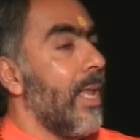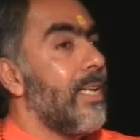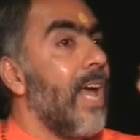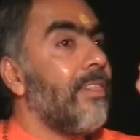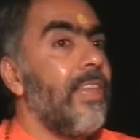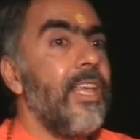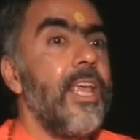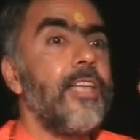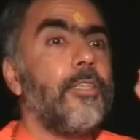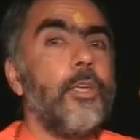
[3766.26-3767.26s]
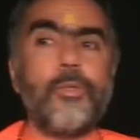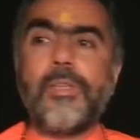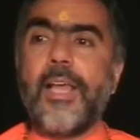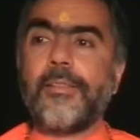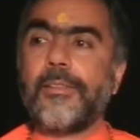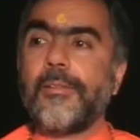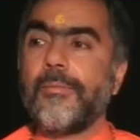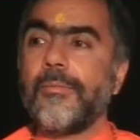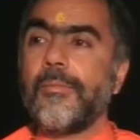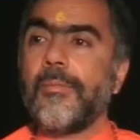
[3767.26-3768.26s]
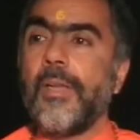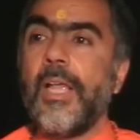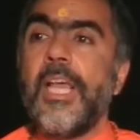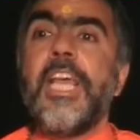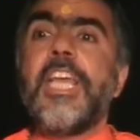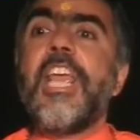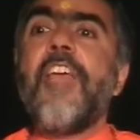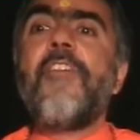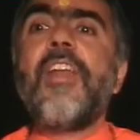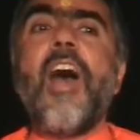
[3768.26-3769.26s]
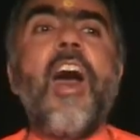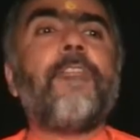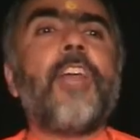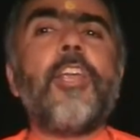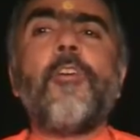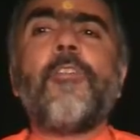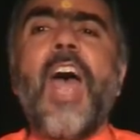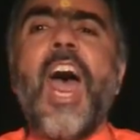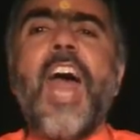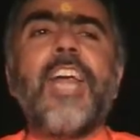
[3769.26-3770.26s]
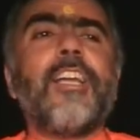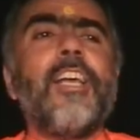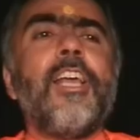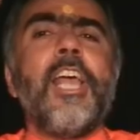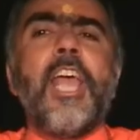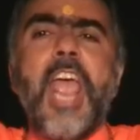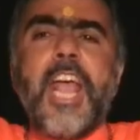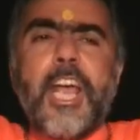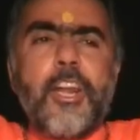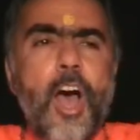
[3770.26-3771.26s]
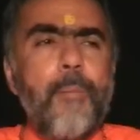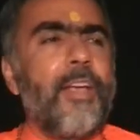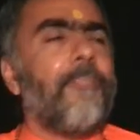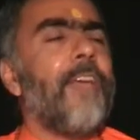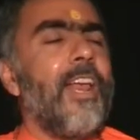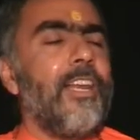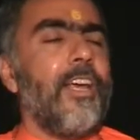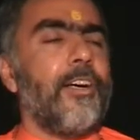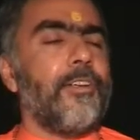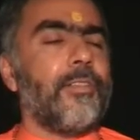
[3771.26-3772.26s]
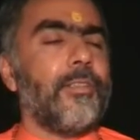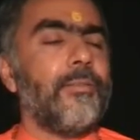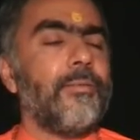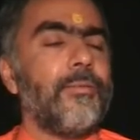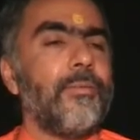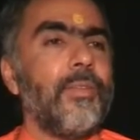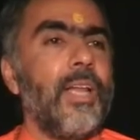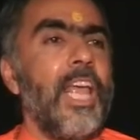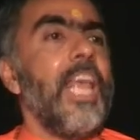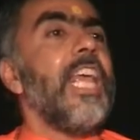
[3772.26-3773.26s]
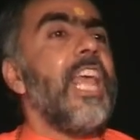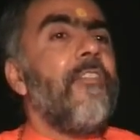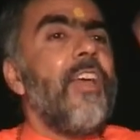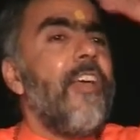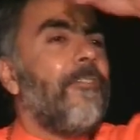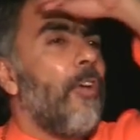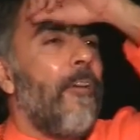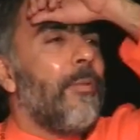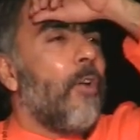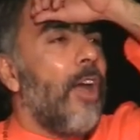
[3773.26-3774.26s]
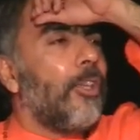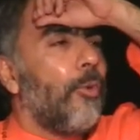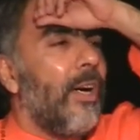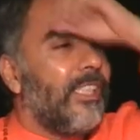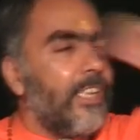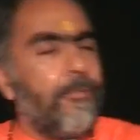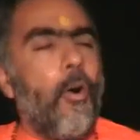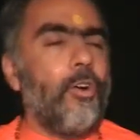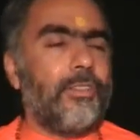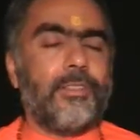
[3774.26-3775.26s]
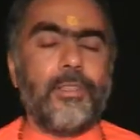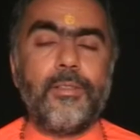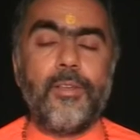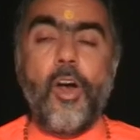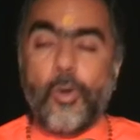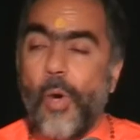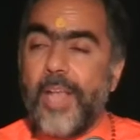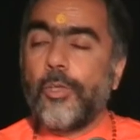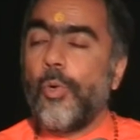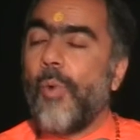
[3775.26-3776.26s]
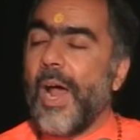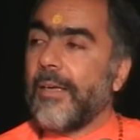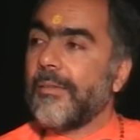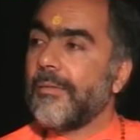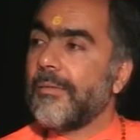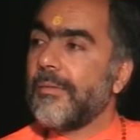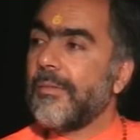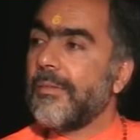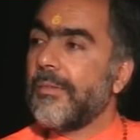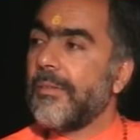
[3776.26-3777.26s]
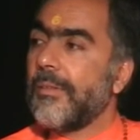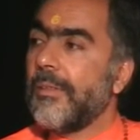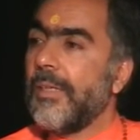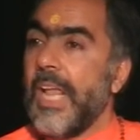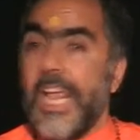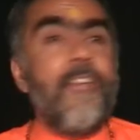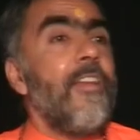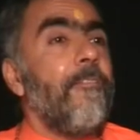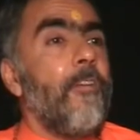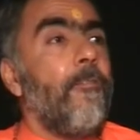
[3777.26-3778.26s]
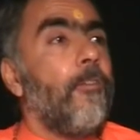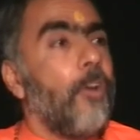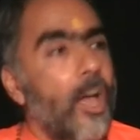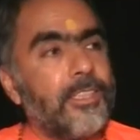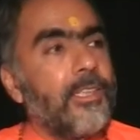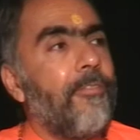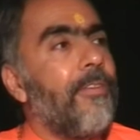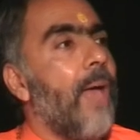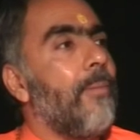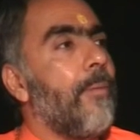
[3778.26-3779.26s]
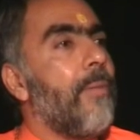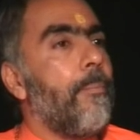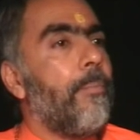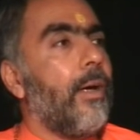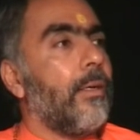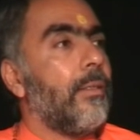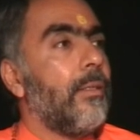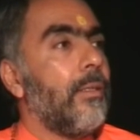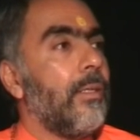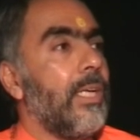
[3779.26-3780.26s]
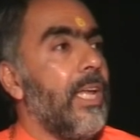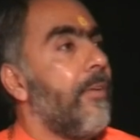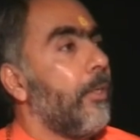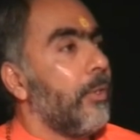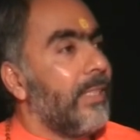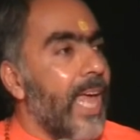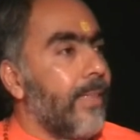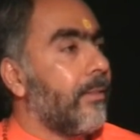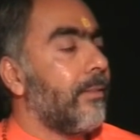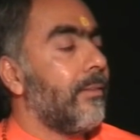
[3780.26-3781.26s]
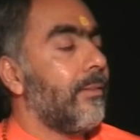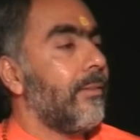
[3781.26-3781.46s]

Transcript: Nothing is useless. Even after you've had economic failures, even if you have gone through a divorce or going through one, even if you've lost a family member, even to death,